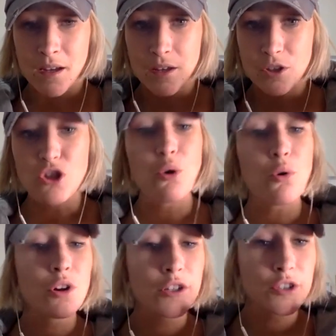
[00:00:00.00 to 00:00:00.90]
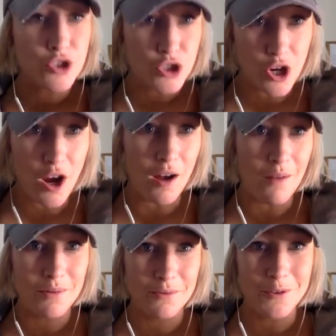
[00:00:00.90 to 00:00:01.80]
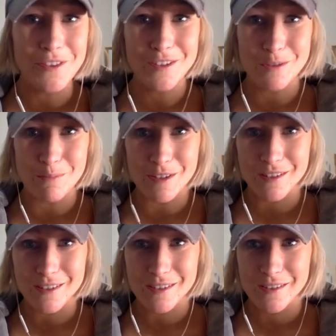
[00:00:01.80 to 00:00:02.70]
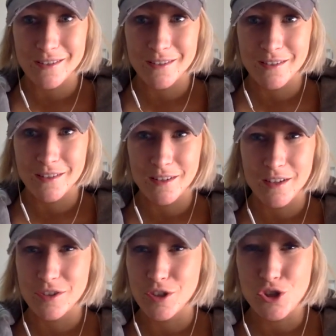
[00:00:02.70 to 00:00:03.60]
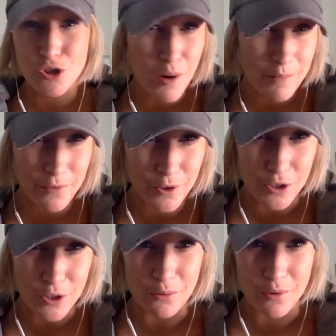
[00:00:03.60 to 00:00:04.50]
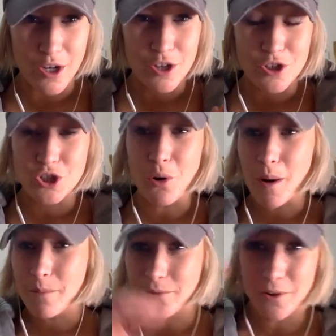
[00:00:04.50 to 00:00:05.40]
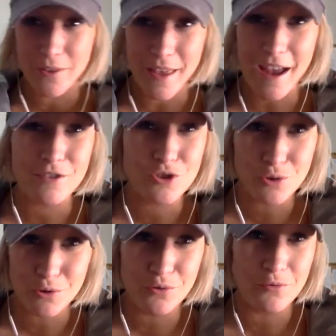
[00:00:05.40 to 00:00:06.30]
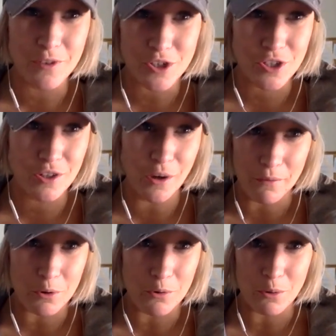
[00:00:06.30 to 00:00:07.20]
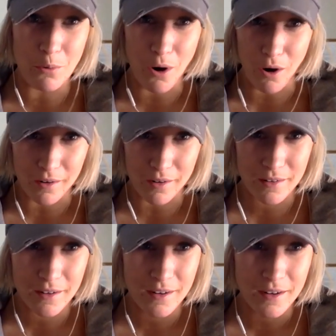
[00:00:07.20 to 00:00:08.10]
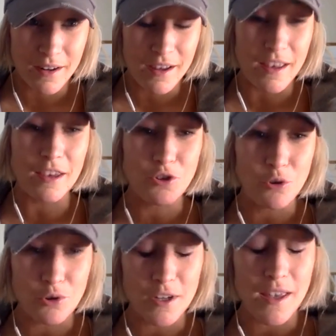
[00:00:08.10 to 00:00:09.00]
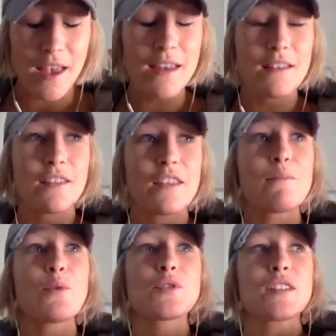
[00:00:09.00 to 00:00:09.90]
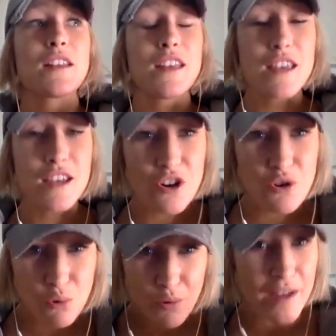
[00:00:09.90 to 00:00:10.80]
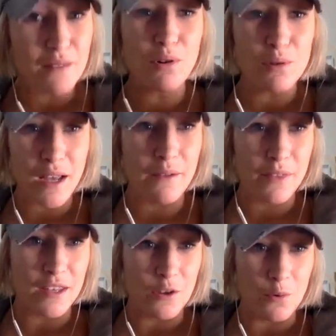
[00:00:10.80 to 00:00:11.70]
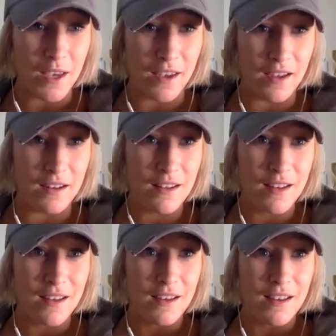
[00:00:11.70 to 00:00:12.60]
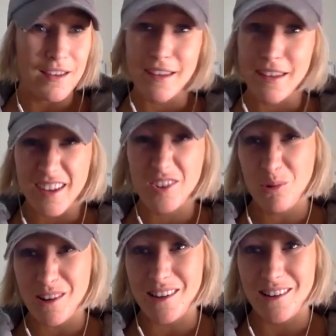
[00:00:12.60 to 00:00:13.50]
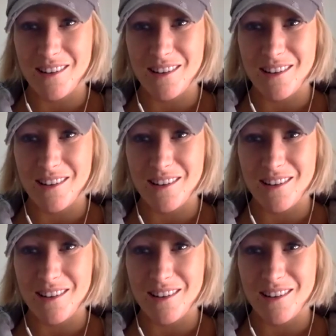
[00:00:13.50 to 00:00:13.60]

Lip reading: Your job with this business is to show up for you. Show up for that true vision of who you are and create the most incredible life that you can. And guess what?